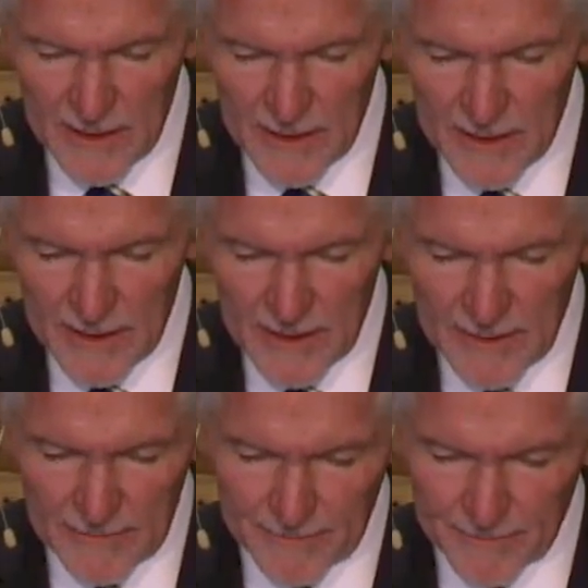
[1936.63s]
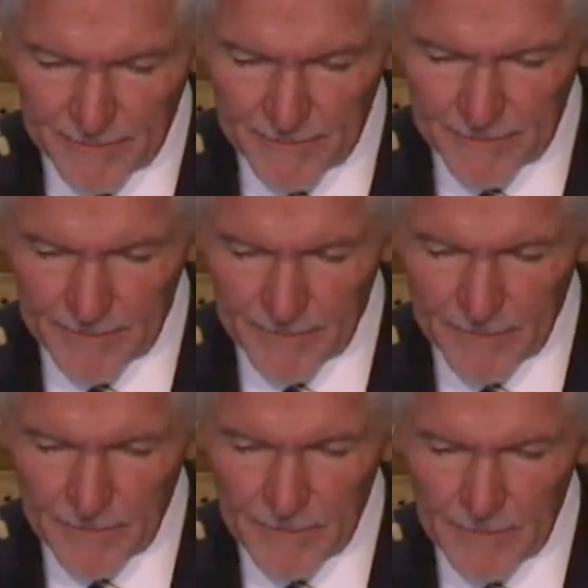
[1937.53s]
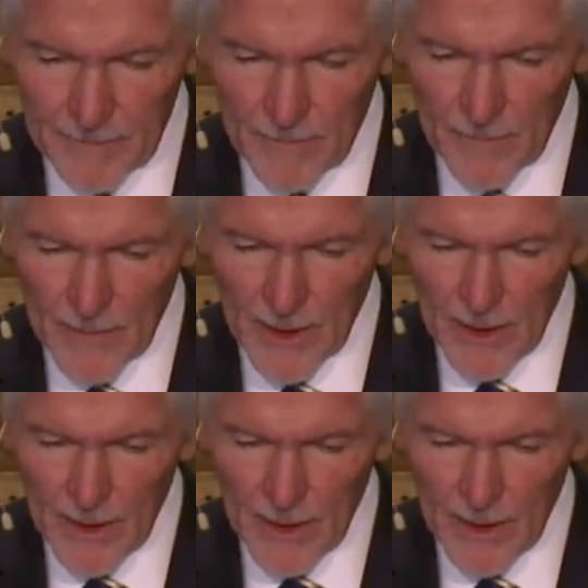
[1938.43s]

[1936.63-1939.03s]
Nobody speaks.